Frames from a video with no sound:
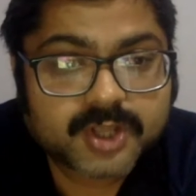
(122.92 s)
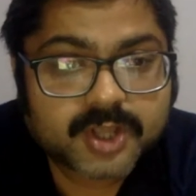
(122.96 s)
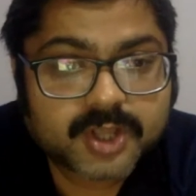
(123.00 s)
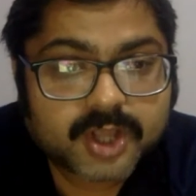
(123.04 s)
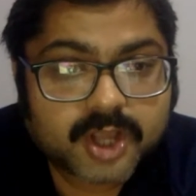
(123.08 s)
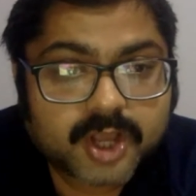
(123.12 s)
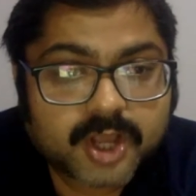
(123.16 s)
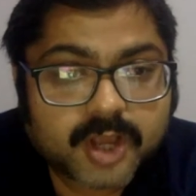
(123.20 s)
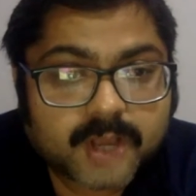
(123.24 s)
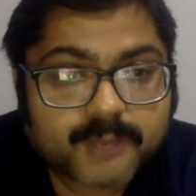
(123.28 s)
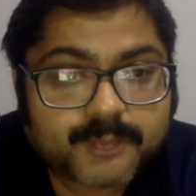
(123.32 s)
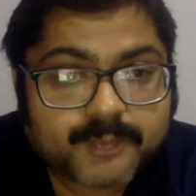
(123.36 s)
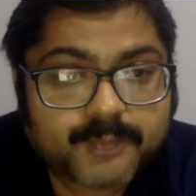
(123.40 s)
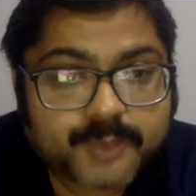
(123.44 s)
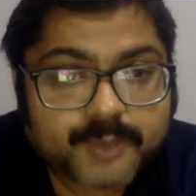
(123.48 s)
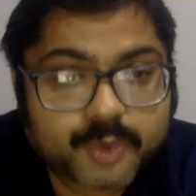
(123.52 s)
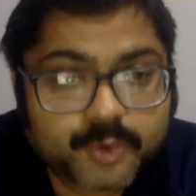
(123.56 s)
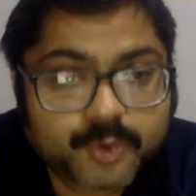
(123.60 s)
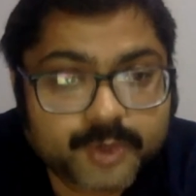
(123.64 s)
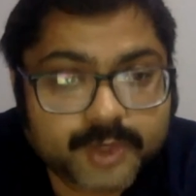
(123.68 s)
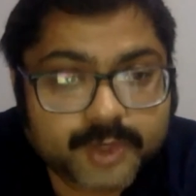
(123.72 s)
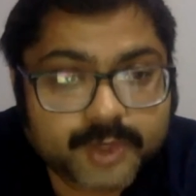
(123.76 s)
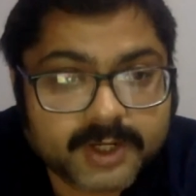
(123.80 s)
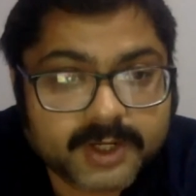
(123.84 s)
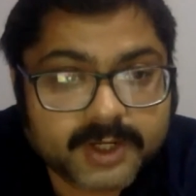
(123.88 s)
uh,
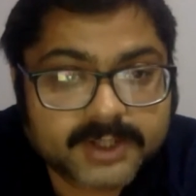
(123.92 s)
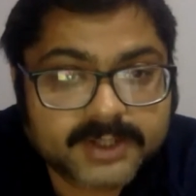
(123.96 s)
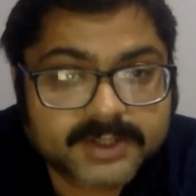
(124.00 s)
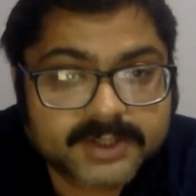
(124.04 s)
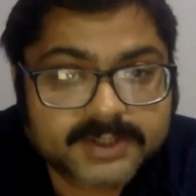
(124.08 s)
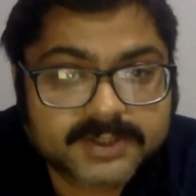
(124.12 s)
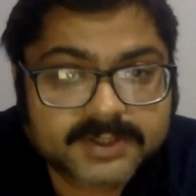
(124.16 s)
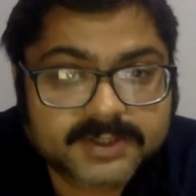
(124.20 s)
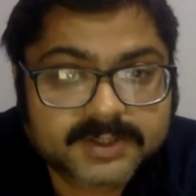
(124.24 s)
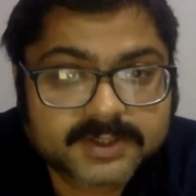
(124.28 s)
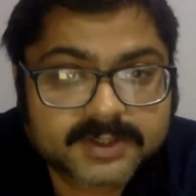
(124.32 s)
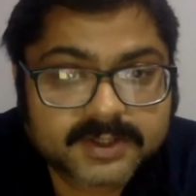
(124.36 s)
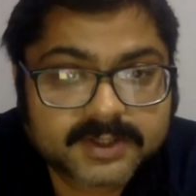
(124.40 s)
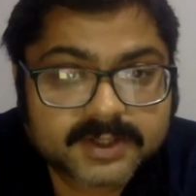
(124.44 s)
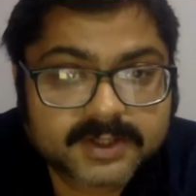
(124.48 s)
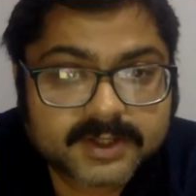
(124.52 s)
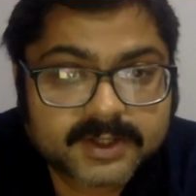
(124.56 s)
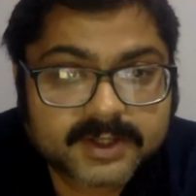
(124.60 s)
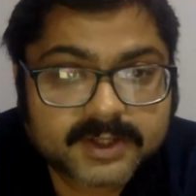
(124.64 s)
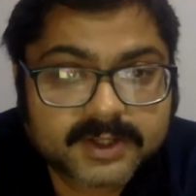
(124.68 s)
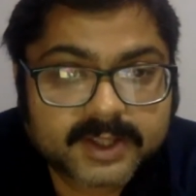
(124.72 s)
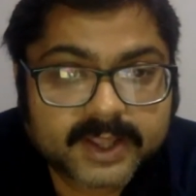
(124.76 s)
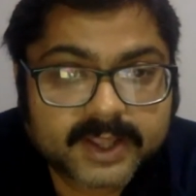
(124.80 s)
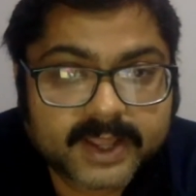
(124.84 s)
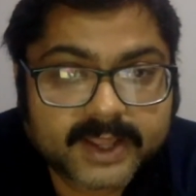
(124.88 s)
purulent
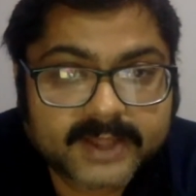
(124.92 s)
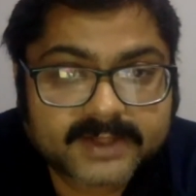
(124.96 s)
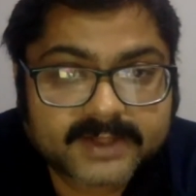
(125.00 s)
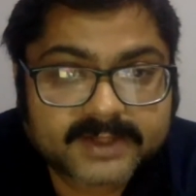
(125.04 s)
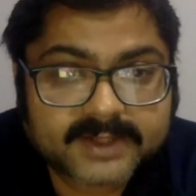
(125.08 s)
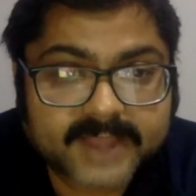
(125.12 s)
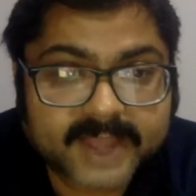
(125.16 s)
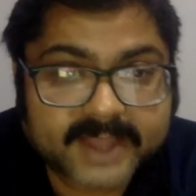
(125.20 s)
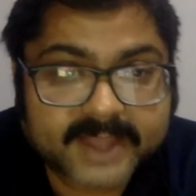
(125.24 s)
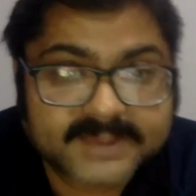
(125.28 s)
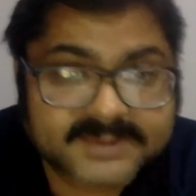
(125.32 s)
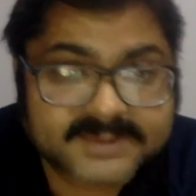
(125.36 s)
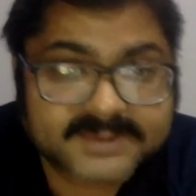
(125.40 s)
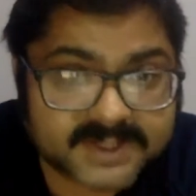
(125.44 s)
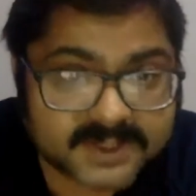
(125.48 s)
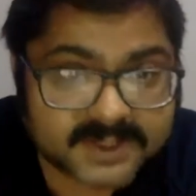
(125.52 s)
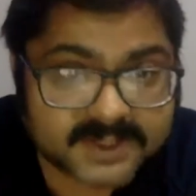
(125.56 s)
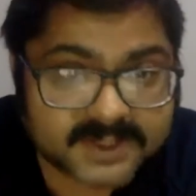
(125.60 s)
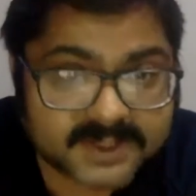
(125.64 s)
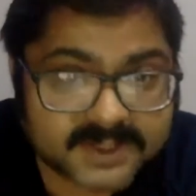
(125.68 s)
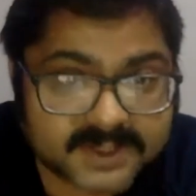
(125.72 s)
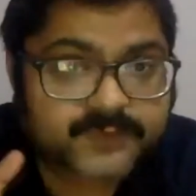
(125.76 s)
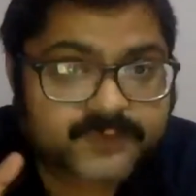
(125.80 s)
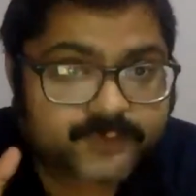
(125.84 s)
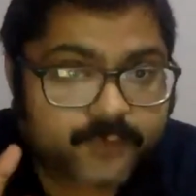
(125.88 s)
and
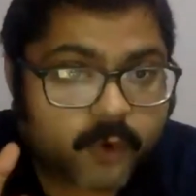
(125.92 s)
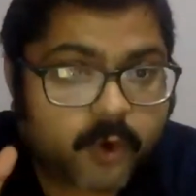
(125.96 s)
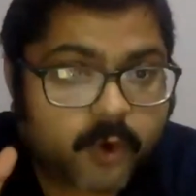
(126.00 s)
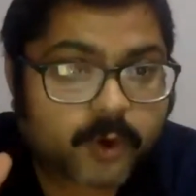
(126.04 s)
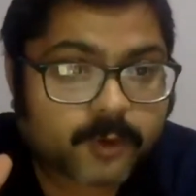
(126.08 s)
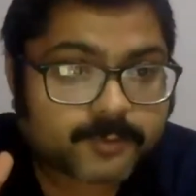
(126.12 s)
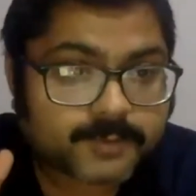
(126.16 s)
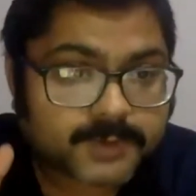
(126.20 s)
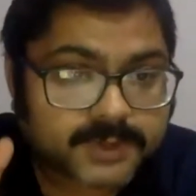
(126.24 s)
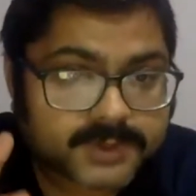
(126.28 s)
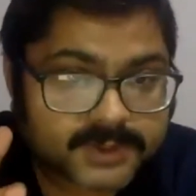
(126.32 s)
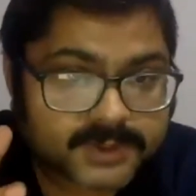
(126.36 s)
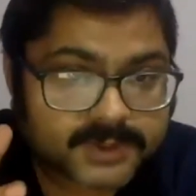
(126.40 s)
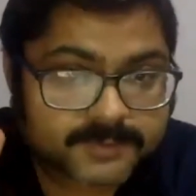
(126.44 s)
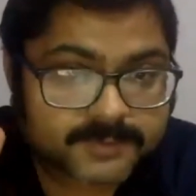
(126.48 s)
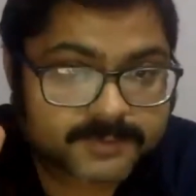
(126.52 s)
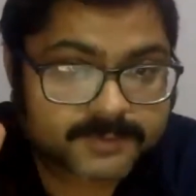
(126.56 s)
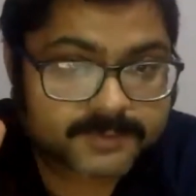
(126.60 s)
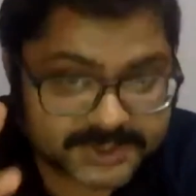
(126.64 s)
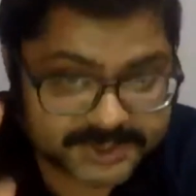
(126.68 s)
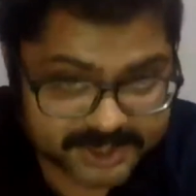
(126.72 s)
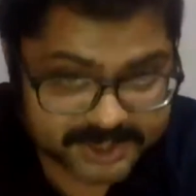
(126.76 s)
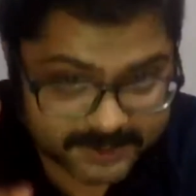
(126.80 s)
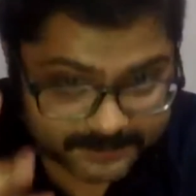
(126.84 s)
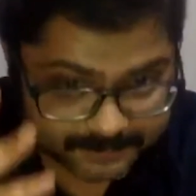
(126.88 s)
cancerous form in the
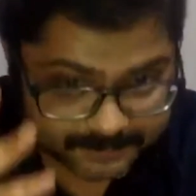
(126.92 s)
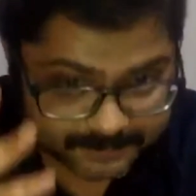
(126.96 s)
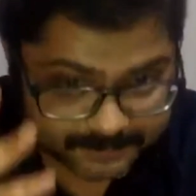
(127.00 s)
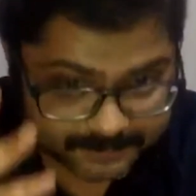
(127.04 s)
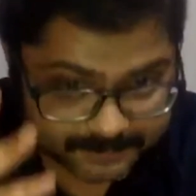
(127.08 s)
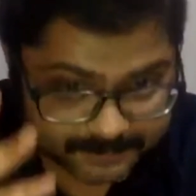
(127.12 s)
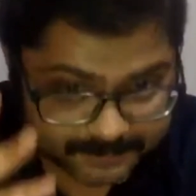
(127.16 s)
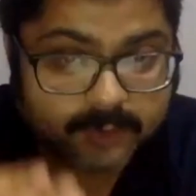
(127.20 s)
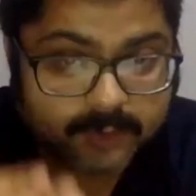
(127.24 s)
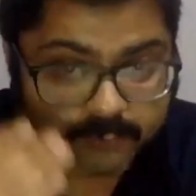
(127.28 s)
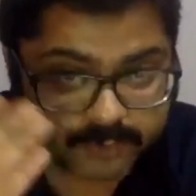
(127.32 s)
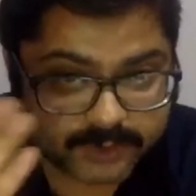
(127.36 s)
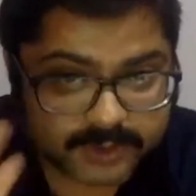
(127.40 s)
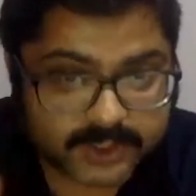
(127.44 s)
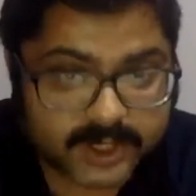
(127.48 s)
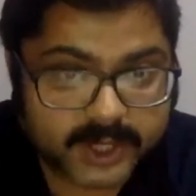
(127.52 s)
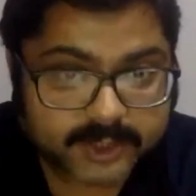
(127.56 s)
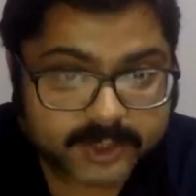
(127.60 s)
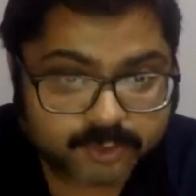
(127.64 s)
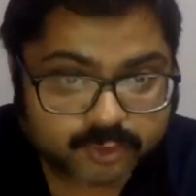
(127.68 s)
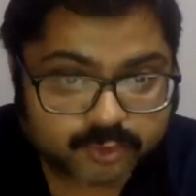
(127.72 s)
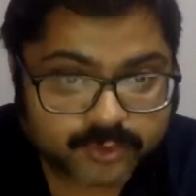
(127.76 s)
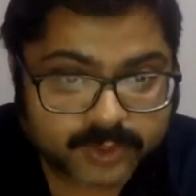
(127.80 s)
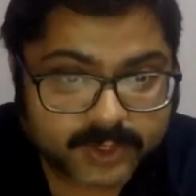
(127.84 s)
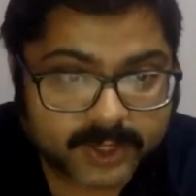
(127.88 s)
BJP, I would
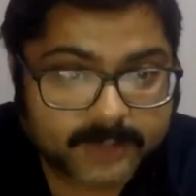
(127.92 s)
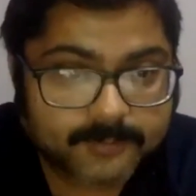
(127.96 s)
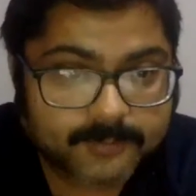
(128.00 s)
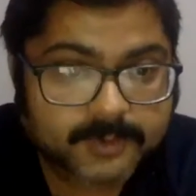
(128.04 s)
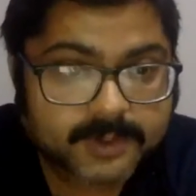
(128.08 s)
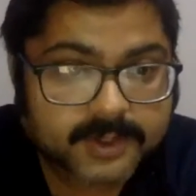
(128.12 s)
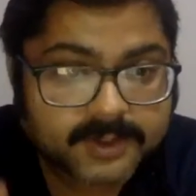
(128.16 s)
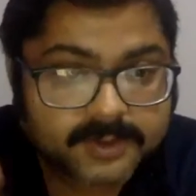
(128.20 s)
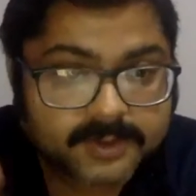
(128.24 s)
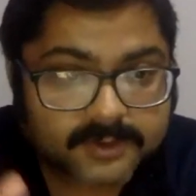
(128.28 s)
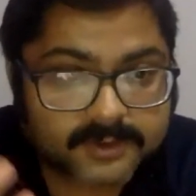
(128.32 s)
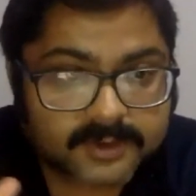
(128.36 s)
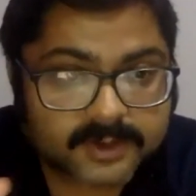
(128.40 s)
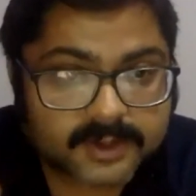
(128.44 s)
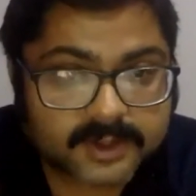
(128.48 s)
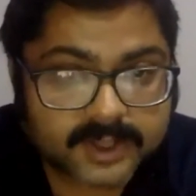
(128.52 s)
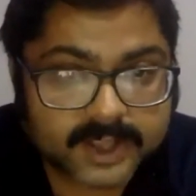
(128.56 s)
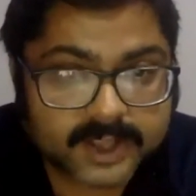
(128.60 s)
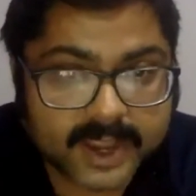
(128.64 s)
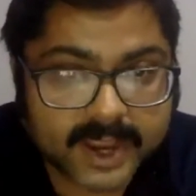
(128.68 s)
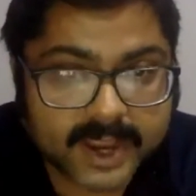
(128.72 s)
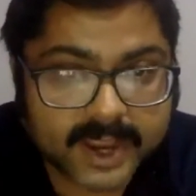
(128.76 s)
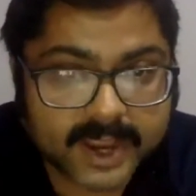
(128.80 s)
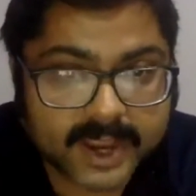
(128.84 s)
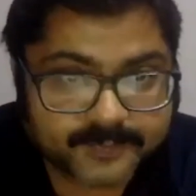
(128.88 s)
like to name it
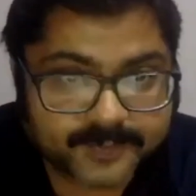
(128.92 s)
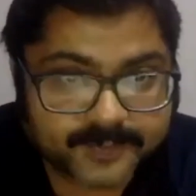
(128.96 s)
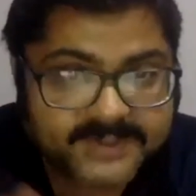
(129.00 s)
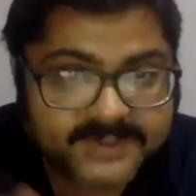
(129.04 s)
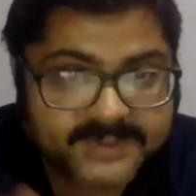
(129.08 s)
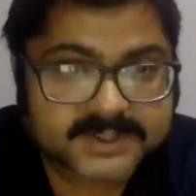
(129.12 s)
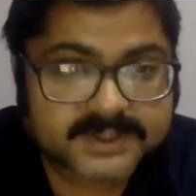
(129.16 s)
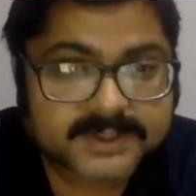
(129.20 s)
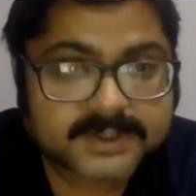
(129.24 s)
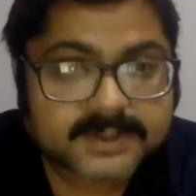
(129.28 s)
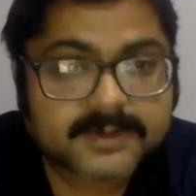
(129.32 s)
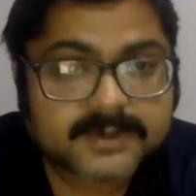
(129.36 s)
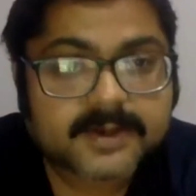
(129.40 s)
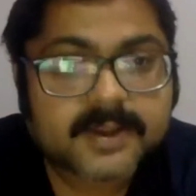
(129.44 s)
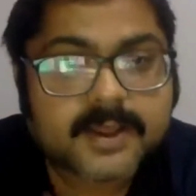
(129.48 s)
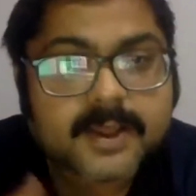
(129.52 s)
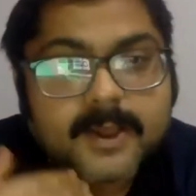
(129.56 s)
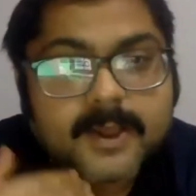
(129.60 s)
at present,